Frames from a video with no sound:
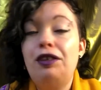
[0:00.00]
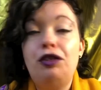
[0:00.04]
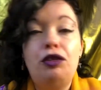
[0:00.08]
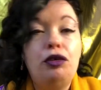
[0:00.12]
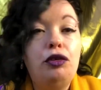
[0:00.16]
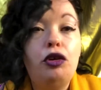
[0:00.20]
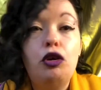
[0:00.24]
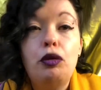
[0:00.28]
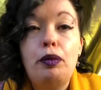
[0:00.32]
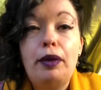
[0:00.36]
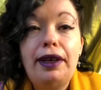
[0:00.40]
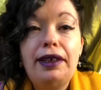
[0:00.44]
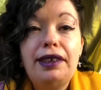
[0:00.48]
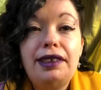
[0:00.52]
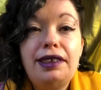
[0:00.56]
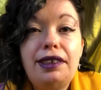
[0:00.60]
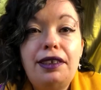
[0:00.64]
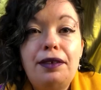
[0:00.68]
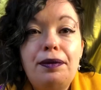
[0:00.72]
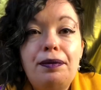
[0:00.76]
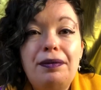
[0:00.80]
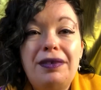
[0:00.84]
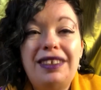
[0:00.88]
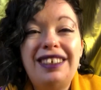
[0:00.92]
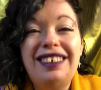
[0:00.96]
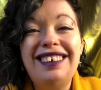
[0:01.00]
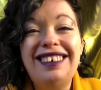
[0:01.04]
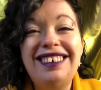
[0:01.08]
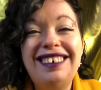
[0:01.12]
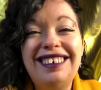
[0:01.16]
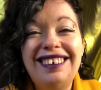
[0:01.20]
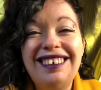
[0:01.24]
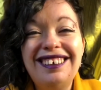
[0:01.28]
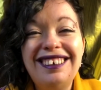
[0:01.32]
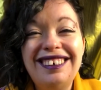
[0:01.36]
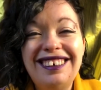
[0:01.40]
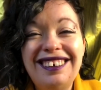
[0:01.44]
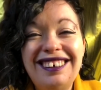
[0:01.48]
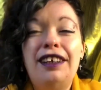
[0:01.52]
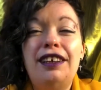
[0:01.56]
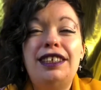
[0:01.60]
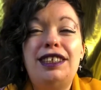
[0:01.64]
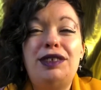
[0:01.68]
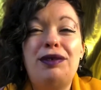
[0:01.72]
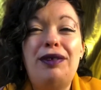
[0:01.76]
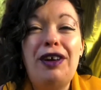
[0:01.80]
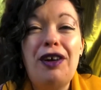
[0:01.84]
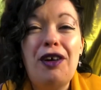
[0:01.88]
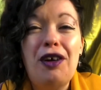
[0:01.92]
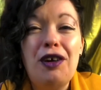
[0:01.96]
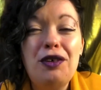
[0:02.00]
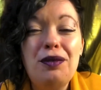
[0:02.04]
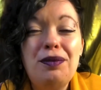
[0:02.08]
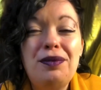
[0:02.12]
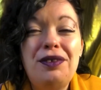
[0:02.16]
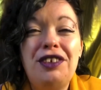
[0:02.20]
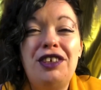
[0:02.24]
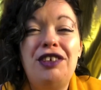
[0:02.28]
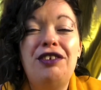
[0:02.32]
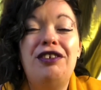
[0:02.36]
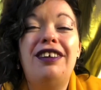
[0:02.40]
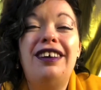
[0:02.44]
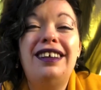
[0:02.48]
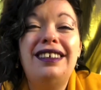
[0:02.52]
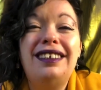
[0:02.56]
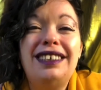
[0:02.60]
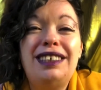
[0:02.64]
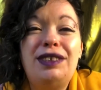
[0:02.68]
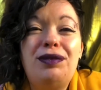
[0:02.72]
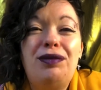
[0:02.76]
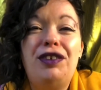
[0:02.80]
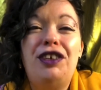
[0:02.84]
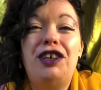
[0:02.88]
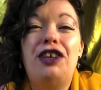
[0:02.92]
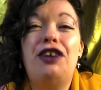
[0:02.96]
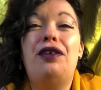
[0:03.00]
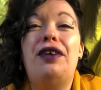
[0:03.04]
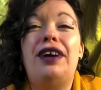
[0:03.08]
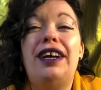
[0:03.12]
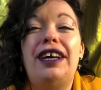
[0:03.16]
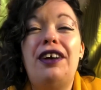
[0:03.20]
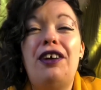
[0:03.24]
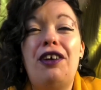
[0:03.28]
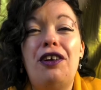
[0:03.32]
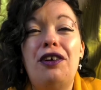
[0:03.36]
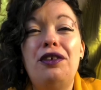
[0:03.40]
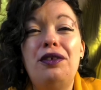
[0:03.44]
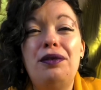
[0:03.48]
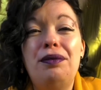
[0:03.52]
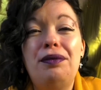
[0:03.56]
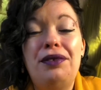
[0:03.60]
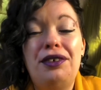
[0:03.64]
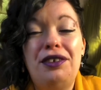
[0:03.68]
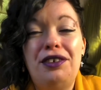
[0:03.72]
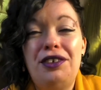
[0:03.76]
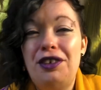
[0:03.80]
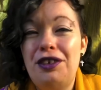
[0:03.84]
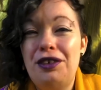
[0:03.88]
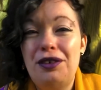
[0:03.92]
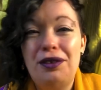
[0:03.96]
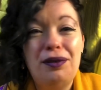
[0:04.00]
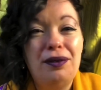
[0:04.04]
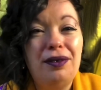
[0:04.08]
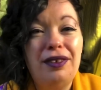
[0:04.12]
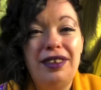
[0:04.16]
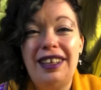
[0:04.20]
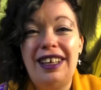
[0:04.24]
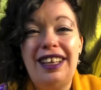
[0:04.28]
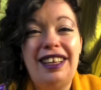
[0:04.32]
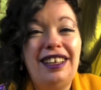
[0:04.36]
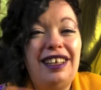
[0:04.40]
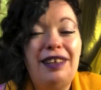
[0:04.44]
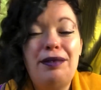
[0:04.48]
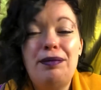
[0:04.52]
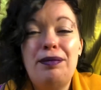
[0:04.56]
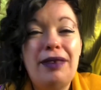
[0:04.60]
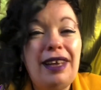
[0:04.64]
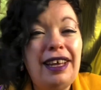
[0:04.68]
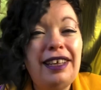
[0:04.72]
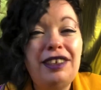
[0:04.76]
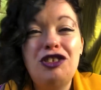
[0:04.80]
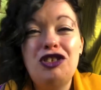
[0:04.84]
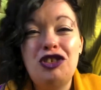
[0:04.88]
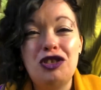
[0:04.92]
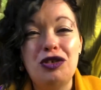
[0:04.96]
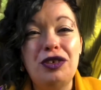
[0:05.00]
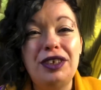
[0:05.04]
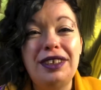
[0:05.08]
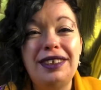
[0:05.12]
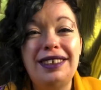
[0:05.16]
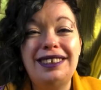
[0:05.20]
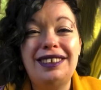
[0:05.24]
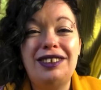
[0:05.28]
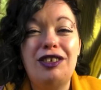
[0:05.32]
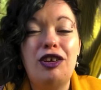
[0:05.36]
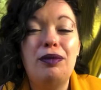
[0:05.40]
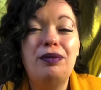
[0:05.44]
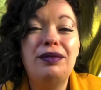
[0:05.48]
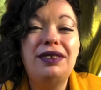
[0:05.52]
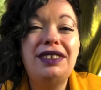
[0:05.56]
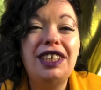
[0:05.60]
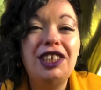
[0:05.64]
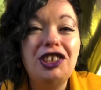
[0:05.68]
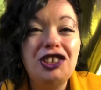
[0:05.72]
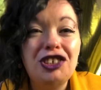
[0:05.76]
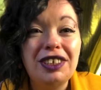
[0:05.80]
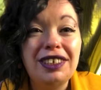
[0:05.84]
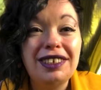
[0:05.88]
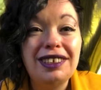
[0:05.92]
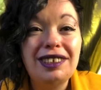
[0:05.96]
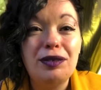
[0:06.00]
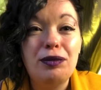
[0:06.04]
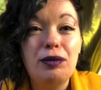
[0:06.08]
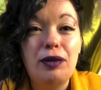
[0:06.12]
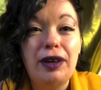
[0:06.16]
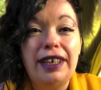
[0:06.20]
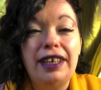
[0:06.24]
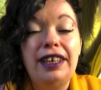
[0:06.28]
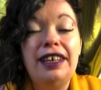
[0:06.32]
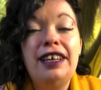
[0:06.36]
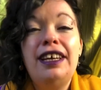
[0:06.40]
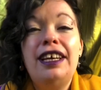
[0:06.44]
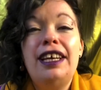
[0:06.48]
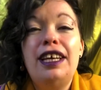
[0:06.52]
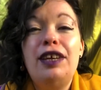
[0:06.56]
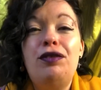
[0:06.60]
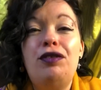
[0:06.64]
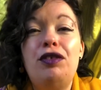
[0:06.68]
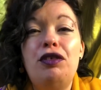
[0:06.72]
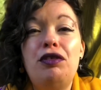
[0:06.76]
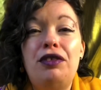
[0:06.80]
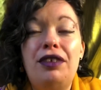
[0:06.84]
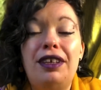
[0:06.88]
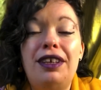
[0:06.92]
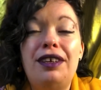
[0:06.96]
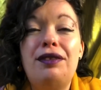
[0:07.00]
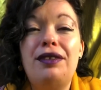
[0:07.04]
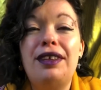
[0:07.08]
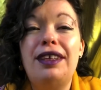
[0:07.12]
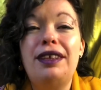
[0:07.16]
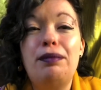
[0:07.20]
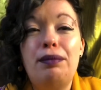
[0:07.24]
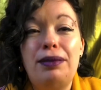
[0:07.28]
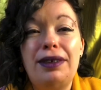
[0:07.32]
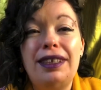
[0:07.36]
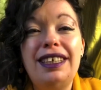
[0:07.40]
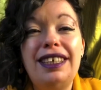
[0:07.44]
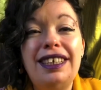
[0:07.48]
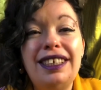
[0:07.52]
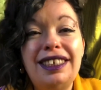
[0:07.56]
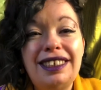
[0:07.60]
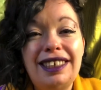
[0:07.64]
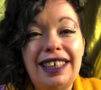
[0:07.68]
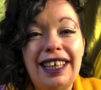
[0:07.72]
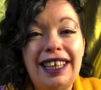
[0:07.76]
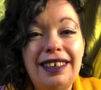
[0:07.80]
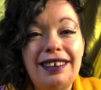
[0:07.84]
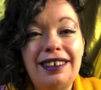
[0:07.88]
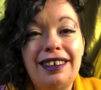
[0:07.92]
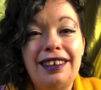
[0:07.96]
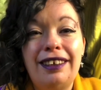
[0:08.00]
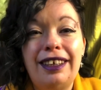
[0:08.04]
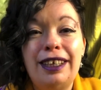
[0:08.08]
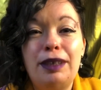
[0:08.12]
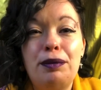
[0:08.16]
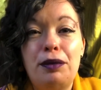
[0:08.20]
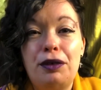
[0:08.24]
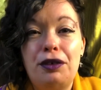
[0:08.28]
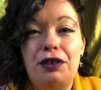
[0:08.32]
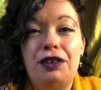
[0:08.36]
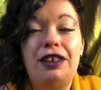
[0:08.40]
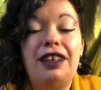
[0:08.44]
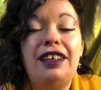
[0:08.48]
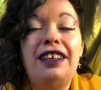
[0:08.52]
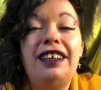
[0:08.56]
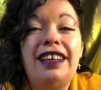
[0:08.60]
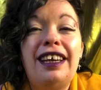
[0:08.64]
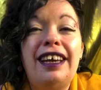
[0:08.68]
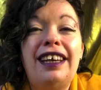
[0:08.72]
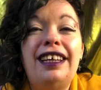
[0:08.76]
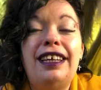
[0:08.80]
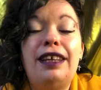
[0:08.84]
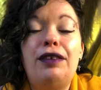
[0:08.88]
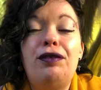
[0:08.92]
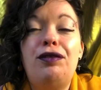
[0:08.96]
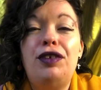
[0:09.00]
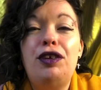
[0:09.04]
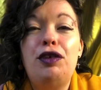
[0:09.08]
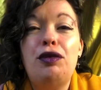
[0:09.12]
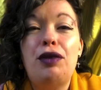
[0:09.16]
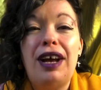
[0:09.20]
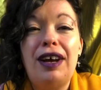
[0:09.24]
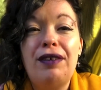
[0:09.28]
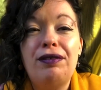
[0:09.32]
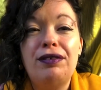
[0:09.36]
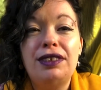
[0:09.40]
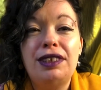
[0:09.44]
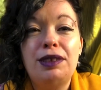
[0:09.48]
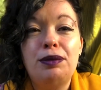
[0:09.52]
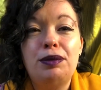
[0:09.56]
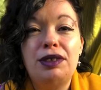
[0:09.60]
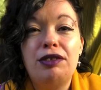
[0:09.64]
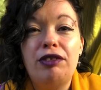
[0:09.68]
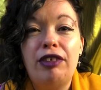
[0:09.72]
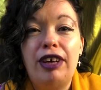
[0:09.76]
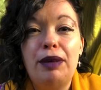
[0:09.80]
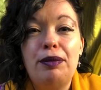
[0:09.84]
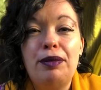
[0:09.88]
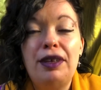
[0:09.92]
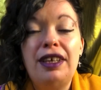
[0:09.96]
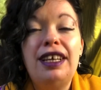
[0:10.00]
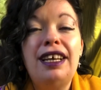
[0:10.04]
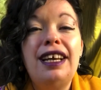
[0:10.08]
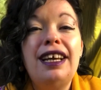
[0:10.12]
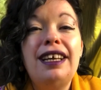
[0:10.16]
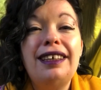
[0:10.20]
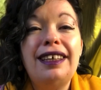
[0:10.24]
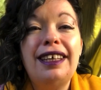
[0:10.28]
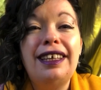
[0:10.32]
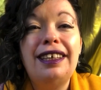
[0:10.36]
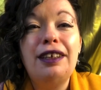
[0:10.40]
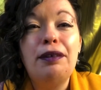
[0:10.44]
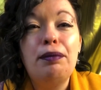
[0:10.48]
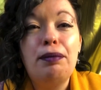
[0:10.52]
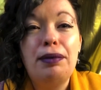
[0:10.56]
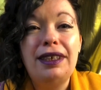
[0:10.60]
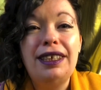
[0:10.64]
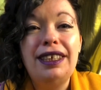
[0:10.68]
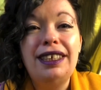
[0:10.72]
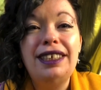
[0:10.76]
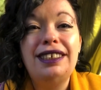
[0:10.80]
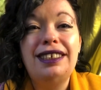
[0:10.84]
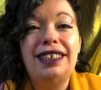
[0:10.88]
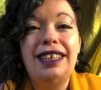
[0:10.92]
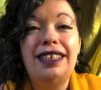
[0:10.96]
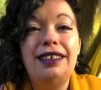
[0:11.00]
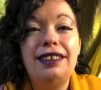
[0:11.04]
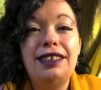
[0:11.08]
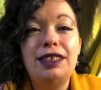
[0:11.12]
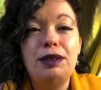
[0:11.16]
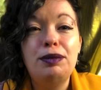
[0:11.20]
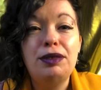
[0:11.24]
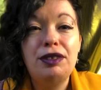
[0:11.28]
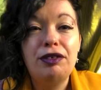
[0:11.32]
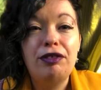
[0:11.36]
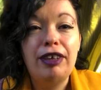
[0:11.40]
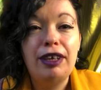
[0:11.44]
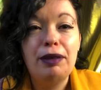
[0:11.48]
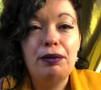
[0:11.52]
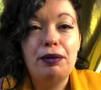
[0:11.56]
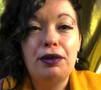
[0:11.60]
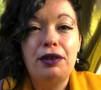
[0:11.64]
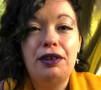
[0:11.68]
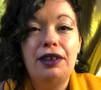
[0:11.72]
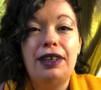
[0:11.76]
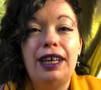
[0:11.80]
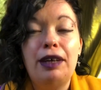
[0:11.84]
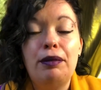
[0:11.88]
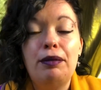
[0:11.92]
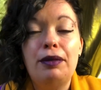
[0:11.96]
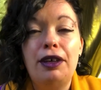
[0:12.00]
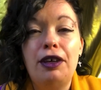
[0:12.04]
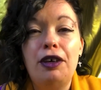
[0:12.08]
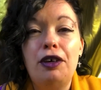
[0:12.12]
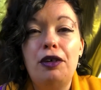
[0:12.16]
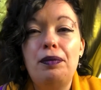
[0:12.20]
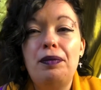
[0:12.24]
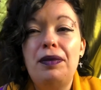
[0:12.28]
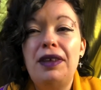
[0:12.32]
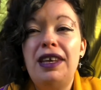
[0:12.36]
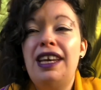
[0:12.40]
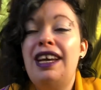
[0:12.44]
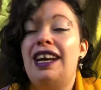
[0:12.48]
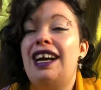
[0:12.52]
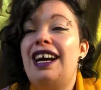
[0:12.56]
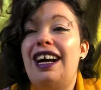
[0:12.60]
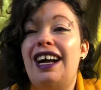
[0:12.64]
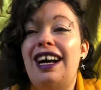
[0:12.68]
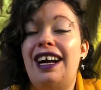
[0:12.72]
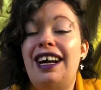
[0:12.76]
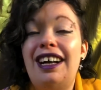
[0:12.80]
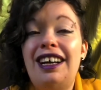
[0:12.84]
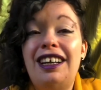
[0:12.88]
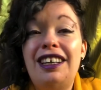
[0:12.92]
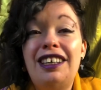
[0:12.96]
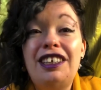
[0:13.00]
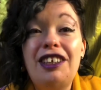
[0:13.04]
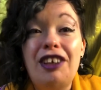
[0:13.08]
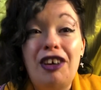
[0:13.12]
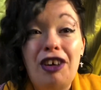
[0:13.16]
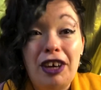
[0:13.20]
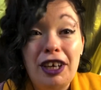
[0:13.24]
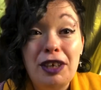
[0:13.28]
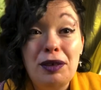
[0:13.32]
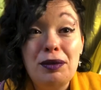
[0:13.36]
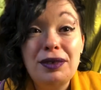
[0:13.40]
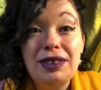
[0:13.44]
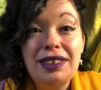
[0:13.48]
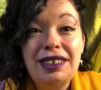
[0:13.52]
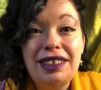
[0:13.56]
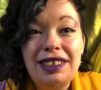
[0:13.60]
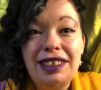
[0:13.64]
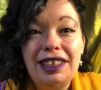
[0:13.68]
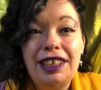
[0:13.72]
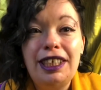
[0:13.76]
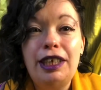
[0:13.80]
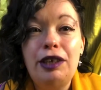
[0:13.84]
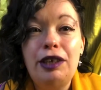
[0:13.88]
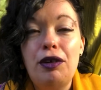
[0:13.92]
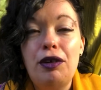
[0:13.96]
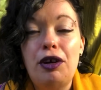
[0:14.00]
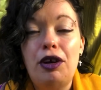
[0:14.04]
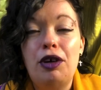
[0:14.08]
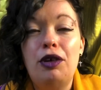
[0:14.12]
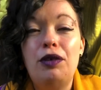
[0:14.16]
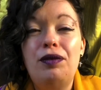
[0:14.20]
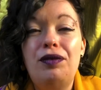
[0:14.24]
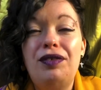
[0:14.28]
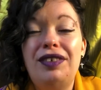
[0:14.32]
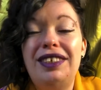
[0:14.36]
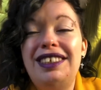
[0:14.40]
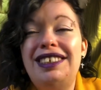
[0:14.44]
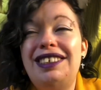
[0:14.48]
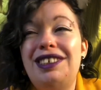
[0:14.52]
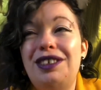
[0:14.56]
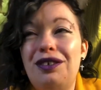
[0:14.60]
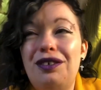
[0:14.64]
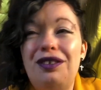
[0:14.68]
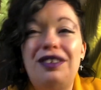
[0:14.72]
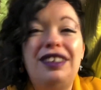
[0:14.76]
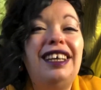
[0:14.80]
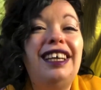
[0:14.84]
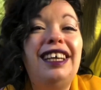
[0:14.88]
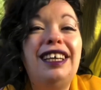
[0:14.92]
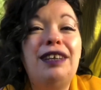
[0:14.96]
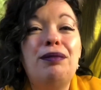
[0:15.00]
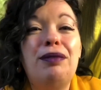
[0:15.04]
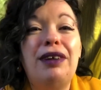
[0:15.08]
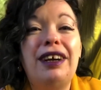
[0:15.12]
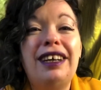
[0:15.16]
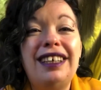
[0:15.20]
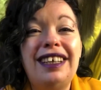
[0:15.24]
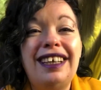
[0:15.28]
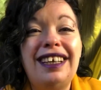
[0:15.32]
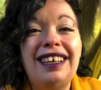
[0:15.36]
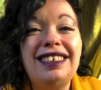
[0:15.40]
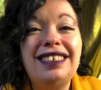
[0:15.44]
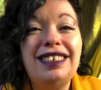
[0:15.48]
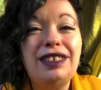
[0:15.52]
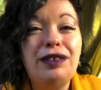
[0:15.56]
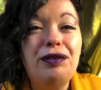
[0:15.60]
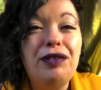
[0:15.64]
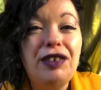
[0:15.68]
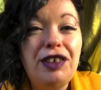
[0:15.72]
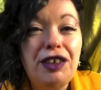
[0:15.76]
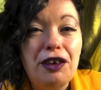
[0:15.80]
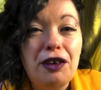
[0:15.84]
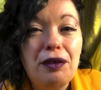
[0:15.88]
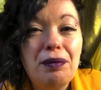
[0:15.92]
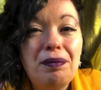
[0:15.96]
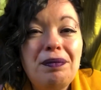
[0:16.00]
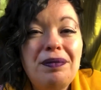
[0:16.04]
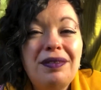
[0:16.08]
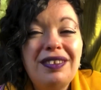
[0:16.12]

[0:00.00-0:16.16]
do your best. So I hope that you liked this video. I hope that you enjoyed this conversation in some way. If you did, then please hit the like button, and again, if you haven't subscribed, then please hit the subscribe button down below, and I will see hopefully soon in my next video.